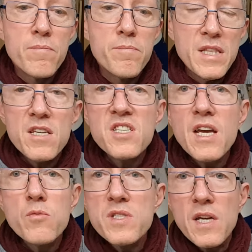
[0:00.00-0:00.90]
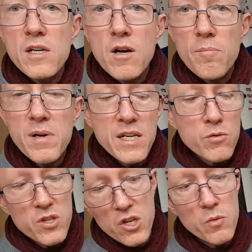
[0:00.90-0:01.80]
but this kit was
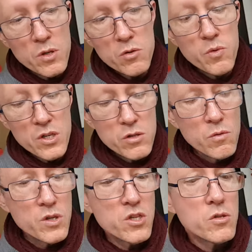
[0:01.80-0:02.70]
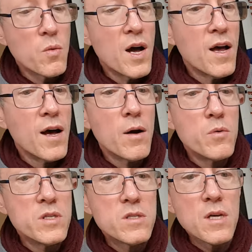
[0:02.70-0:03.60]
incomplete, which is why I
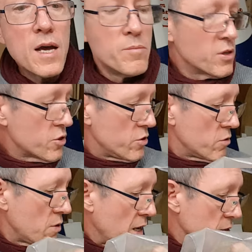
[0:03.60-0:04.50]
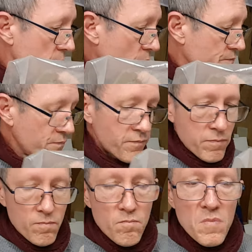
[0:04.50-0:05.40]
was able to do that.
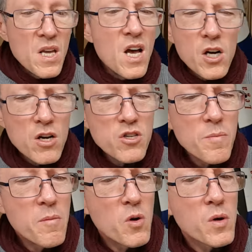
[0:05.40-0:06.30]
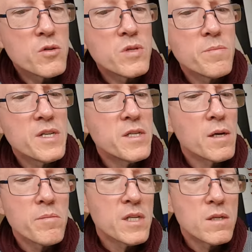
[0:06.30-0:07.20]
Can't remember what was missing,
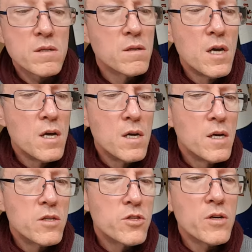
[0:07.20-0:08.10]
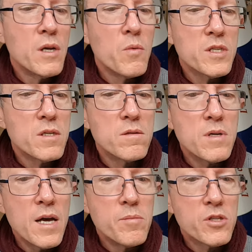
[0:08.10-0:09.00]
but certainly wasn't
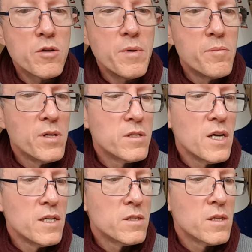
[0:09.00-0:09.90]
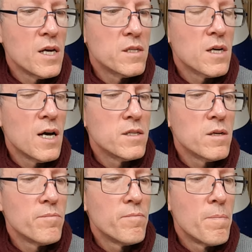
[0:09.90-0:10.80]
able to be built as that
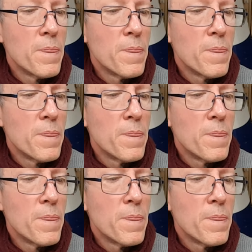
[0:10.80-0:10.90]
item.